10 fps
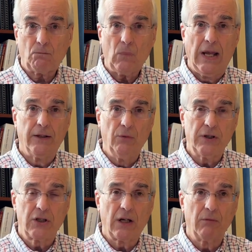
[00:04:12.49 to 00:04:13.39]
And the
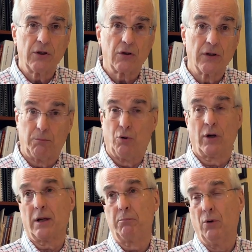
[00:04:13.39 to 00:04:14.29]
rich get richer and the poor
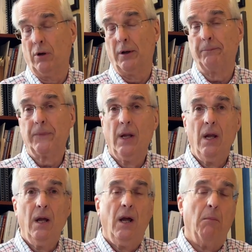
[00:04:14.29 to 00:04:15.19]
get poorer.
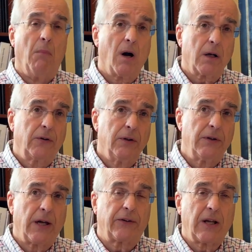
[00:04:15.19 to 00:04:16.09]
Marx in
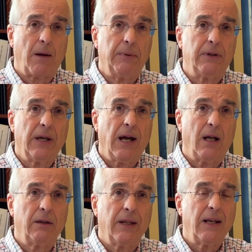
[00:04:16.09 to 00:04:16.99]
Das
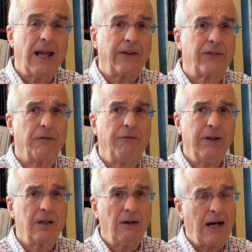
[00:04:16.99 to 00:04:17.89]
Kapital then has to
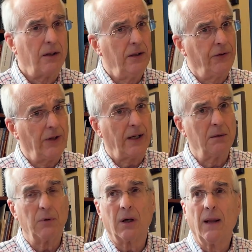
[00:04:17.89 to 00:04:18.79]
figure out, his
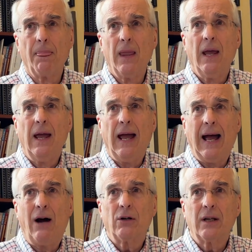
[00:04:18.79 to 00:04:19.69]
second book,
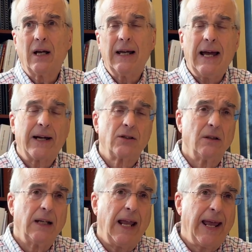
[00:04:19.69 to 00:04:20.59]
how can I
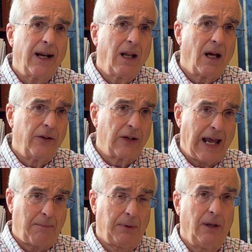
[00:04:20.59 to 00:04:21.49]
actually analyze
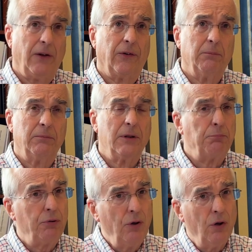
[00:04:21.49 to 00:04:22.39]
capitalism to
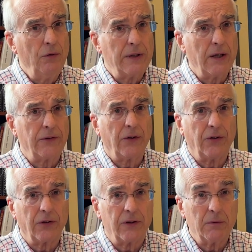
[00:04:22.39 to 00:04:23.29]
prove that it's a
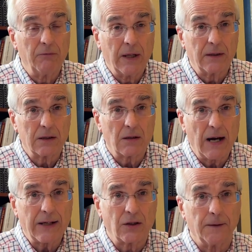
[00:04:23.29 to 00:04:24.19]
system of rent
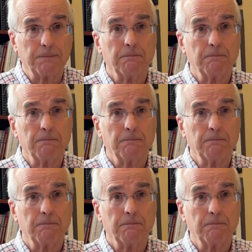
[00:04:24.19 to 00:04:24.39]
extraction?